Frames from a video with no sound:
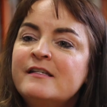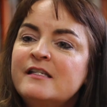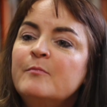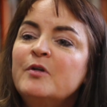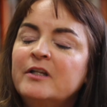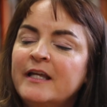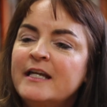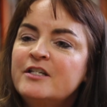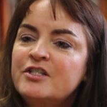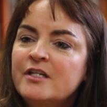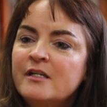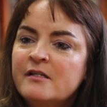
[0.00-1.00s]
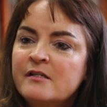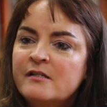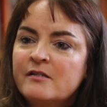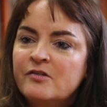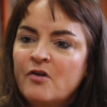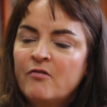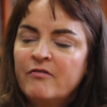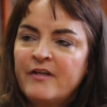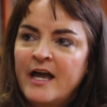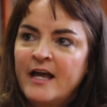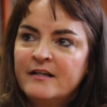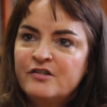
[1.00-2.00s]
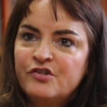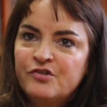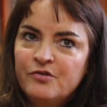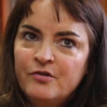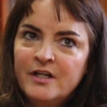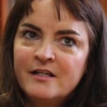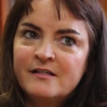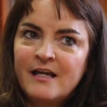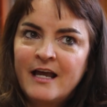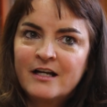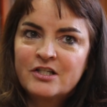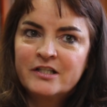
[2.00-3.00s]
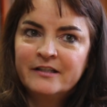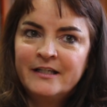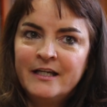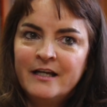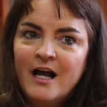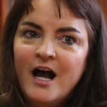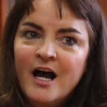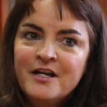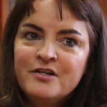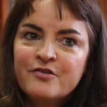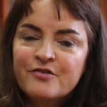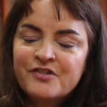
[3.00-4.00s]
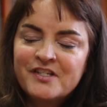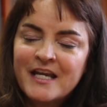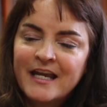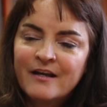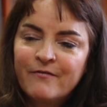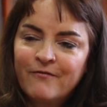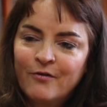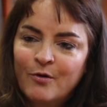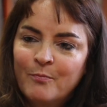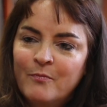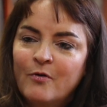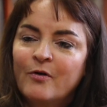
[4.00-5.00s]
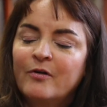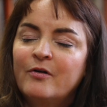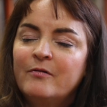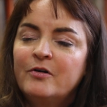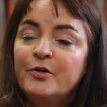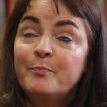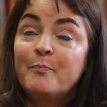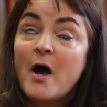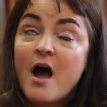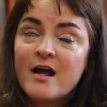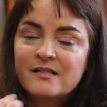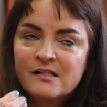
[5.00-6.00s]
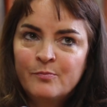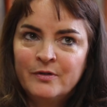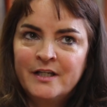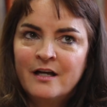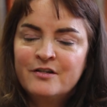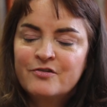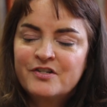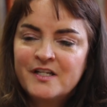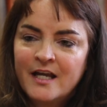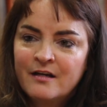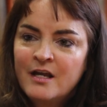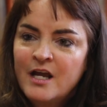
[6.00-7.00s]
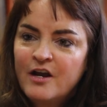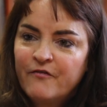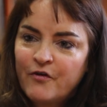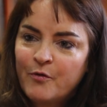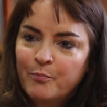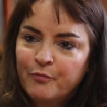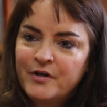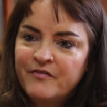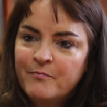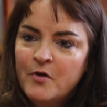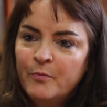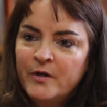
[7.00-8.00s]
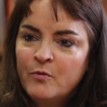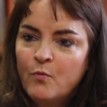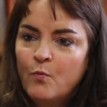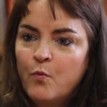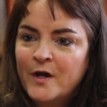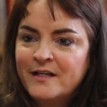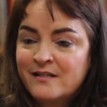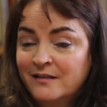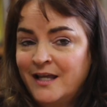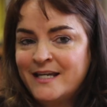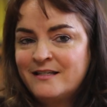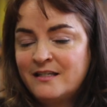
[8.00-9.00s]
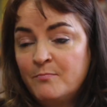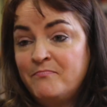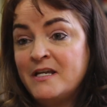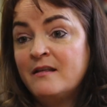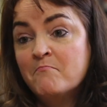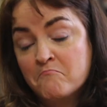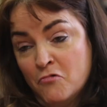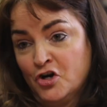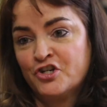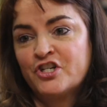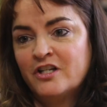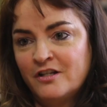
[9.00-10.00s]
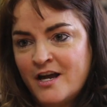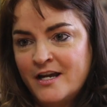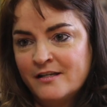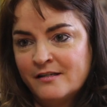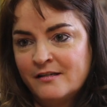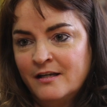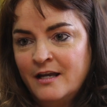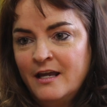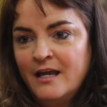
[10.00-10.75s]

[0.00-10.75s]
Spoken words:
simulations so that students actually understand or could possibly understand for a brief moment what it's like to be marginalized.